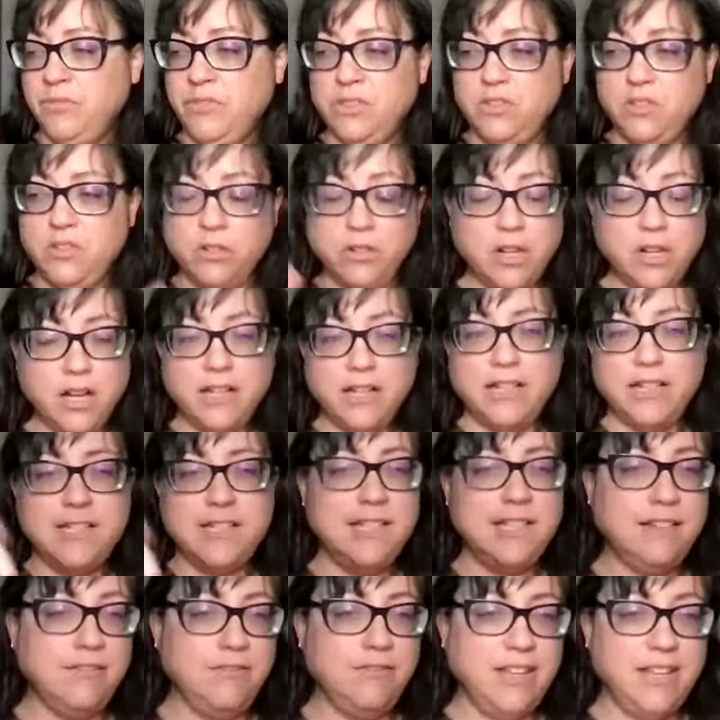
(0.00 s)
turn on a
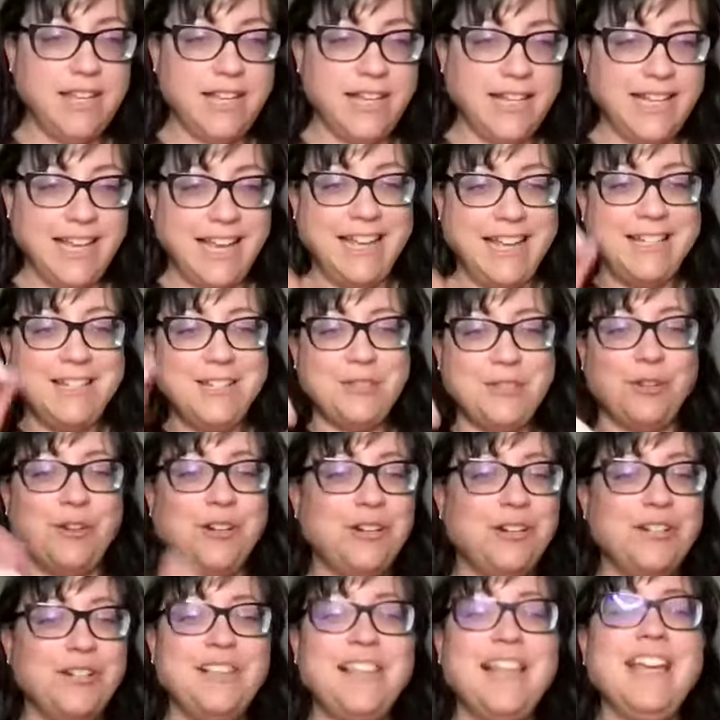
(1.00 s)
TV, I guess, or
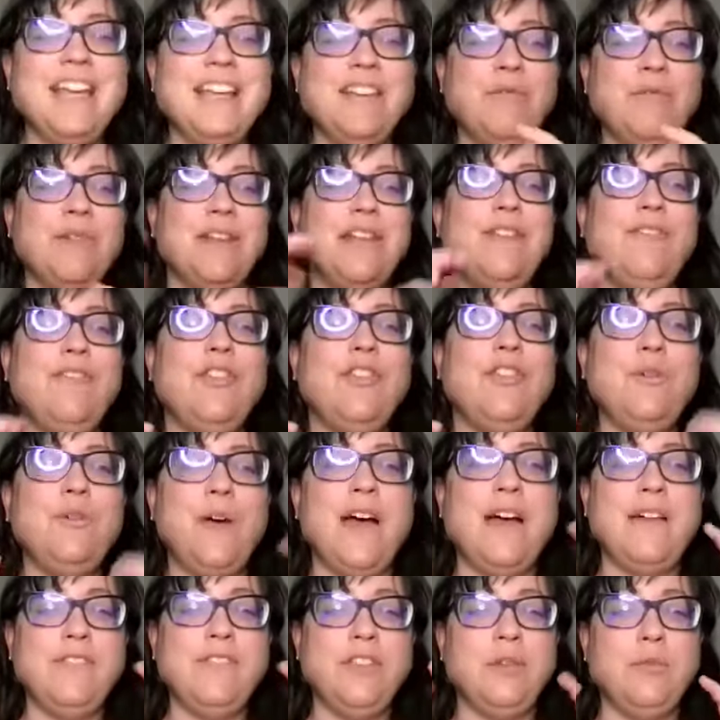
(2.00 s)
like if you
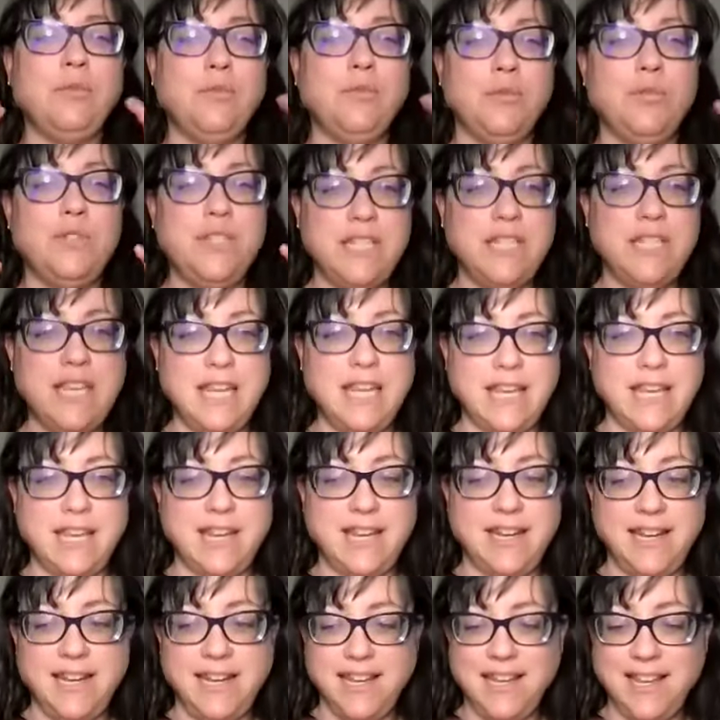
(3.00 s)
have your
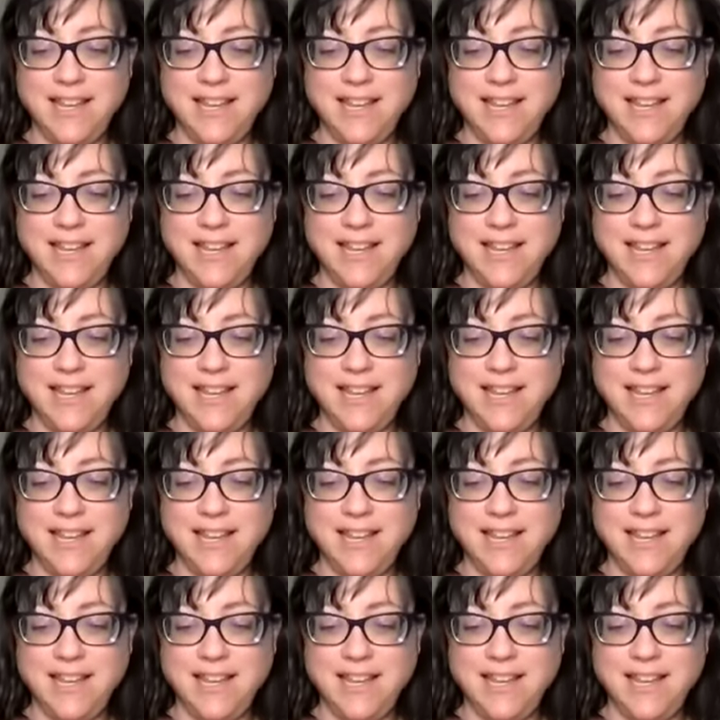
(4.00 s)
routine,